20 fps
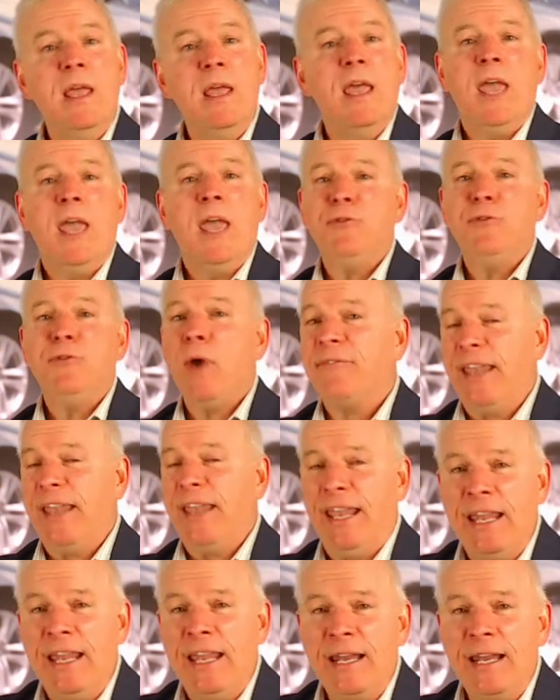If you have
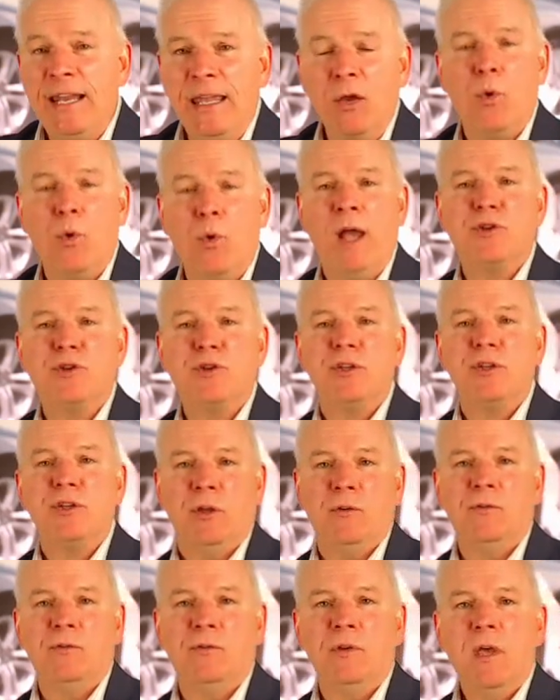any
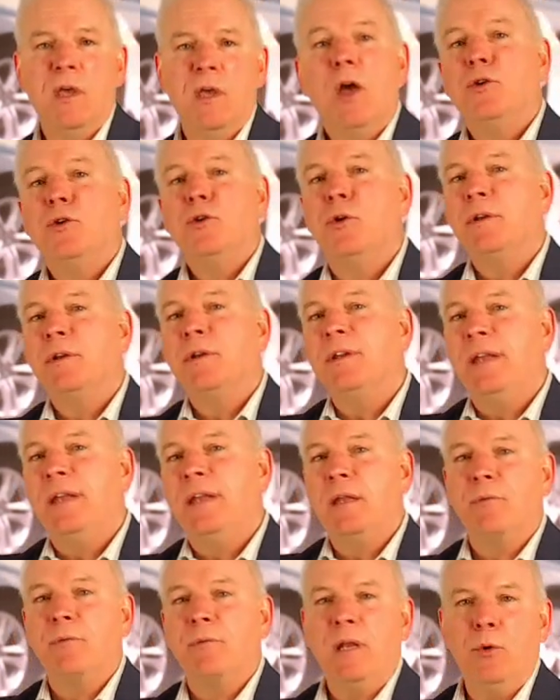questions during the
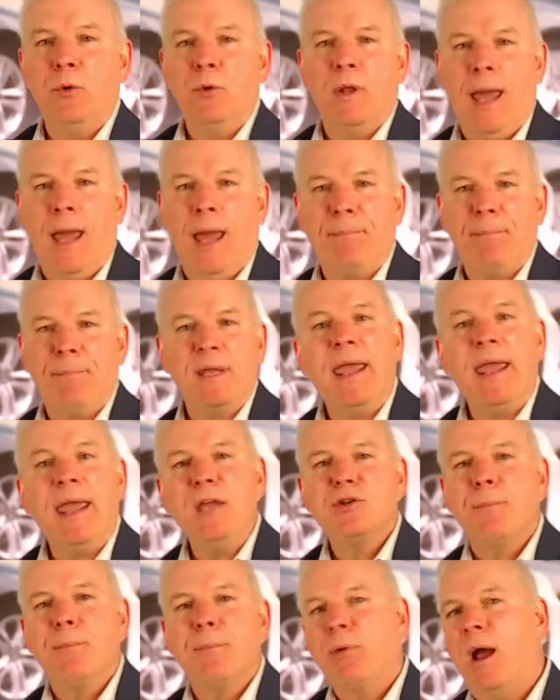dealer renewal
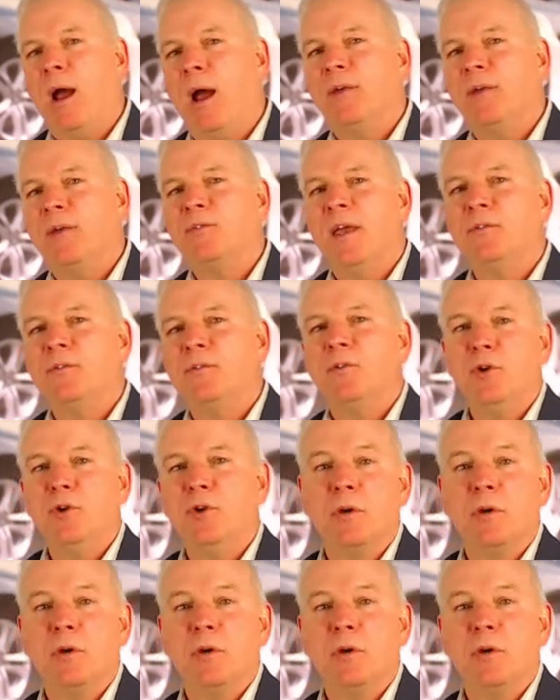application process, you